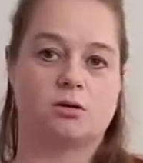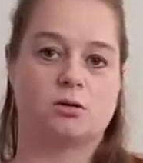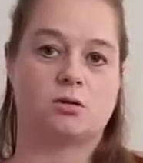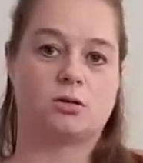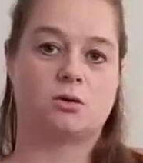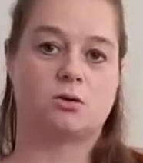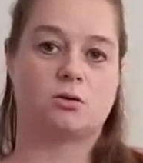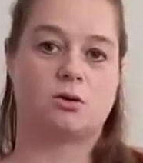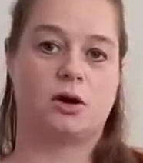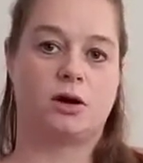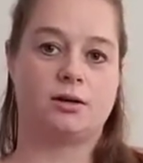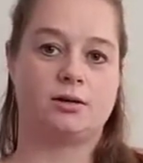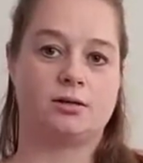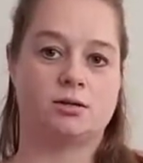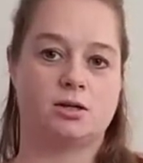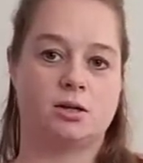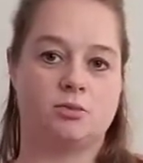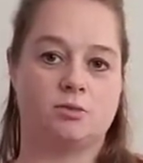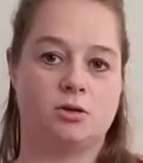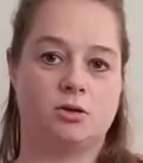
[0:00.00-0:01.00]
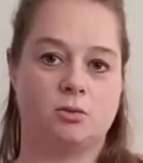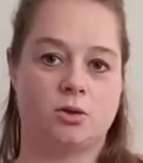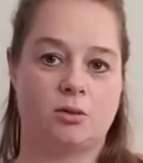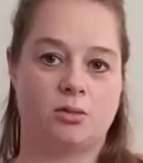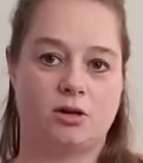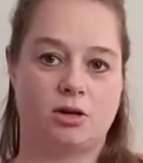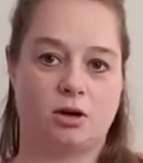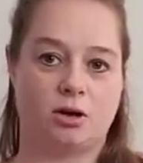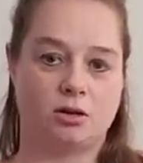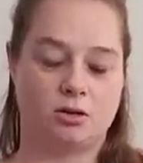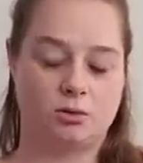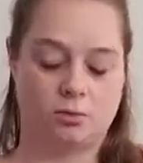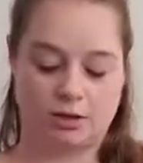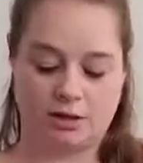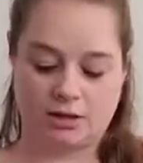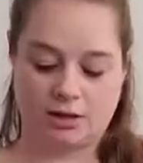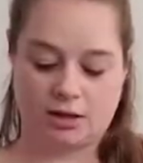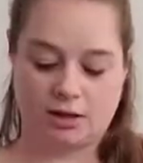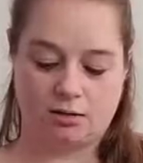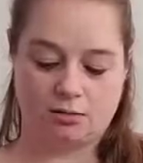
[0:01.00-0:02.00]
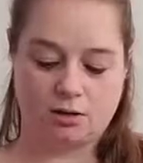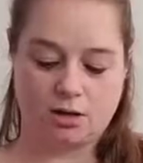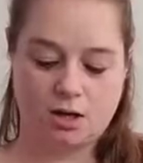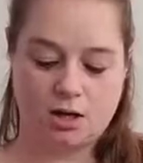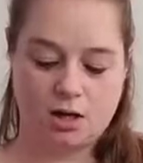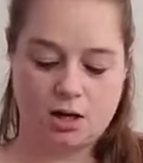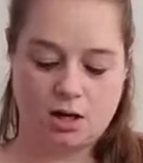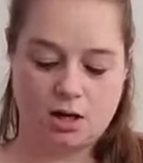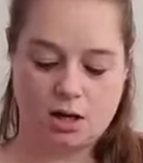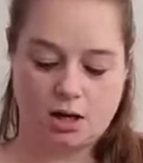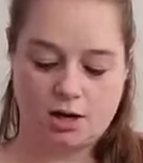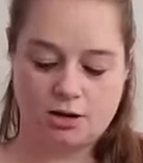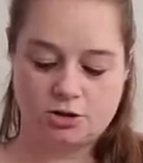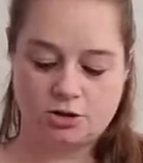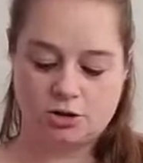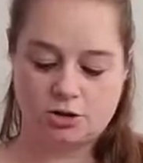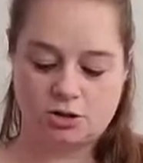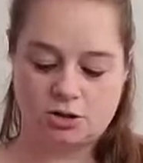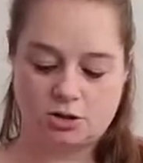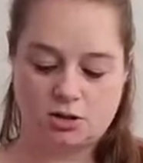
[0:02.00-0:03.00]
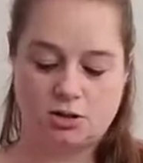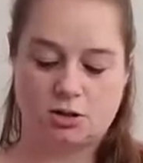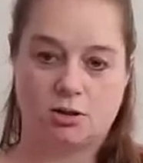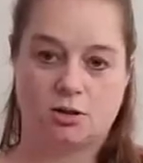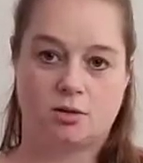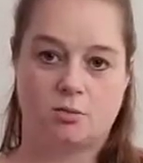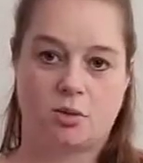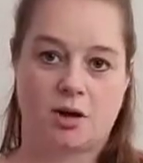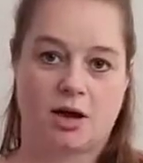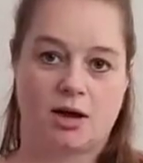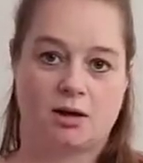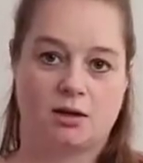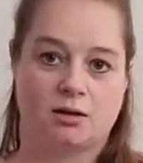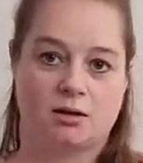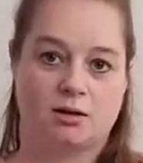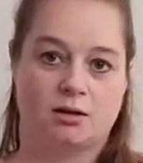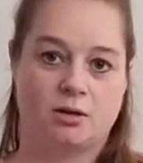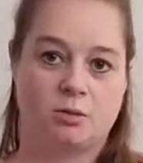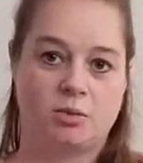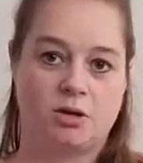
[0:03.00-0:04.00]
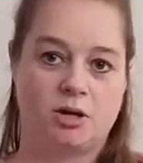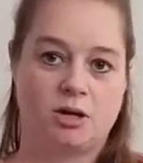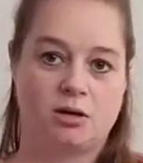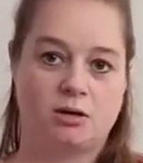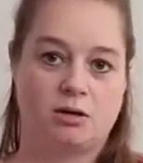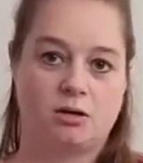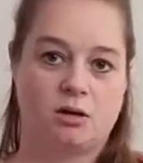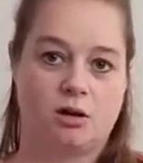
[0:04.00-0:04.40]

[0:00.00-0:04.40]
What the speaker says: So I skipped the webbing all the way down and just did it on the back a little bit.